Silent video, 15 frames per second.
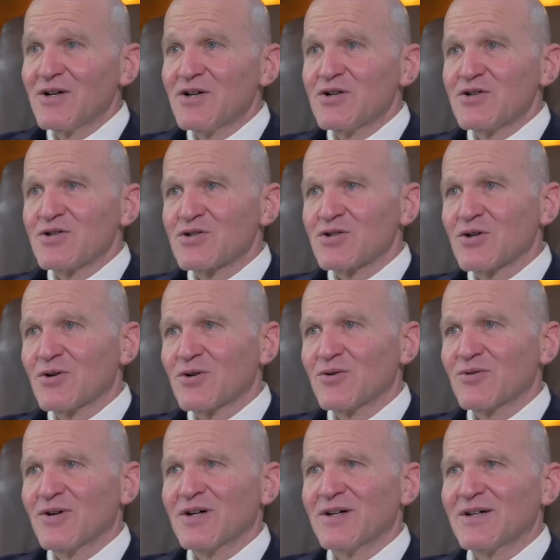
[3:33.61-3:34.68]

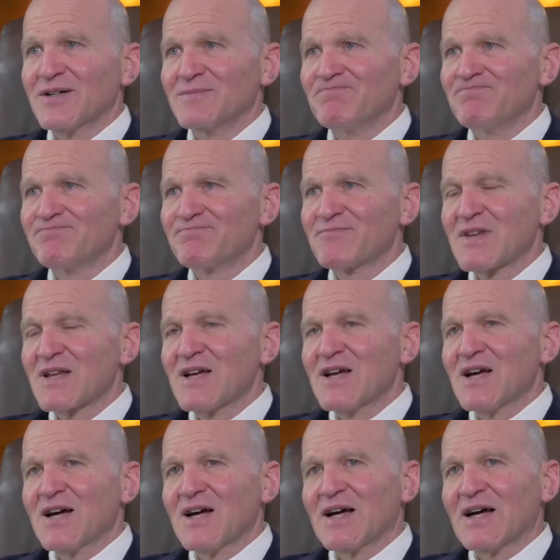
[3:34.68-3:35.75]
So
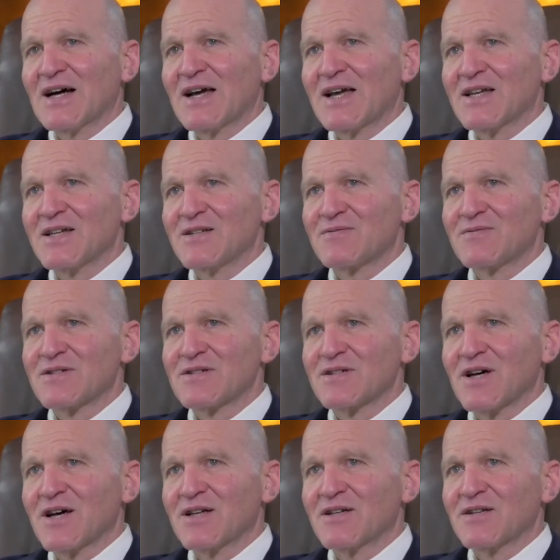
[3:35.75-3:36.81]
I
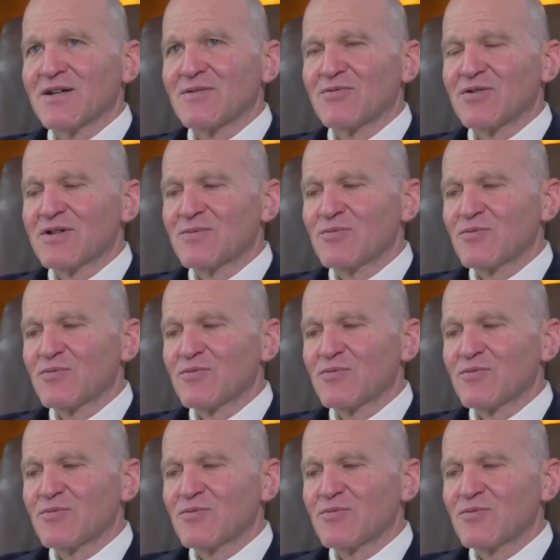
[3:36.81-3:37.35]
decided I would